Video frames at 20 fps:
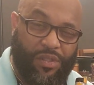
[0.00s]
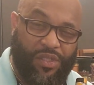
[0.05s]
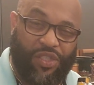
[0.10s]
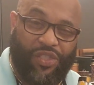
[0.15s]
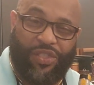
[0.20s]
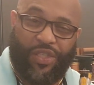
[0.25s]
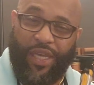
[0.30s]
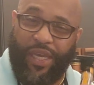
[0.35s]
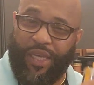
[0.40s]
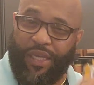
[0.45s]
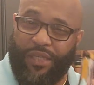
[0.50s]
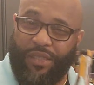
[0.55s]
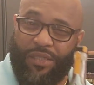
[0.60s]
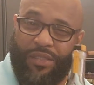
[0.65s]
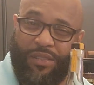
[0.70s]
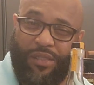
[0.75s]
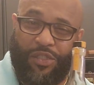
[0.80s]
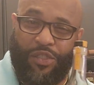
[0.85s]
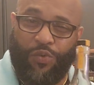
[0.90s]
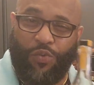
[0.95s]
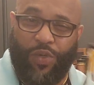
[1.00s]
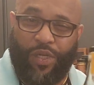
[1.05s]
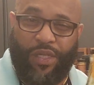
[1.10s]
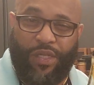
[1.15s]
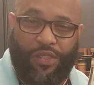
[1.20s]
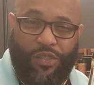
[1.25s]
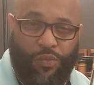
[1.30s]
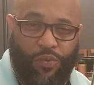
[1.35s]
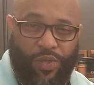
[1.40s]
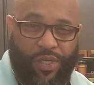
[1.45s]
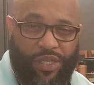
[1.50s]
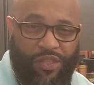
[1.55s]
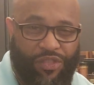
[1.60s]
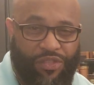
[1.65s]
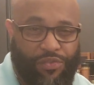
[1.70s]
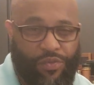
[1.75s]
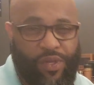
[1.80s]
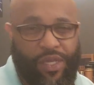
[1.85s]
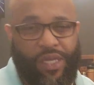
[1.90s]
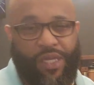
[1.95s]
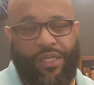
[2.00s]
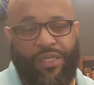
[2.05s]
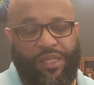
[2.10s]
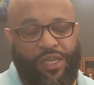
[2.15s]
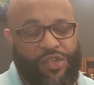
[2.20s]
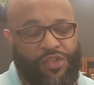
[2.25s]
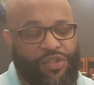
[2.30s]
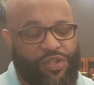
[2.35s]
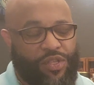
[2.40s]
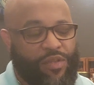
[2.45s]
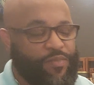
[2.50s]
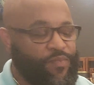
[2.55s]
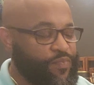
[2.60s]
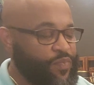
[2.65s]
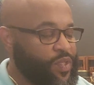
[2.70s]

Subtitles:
Shenks, the 2023 edition.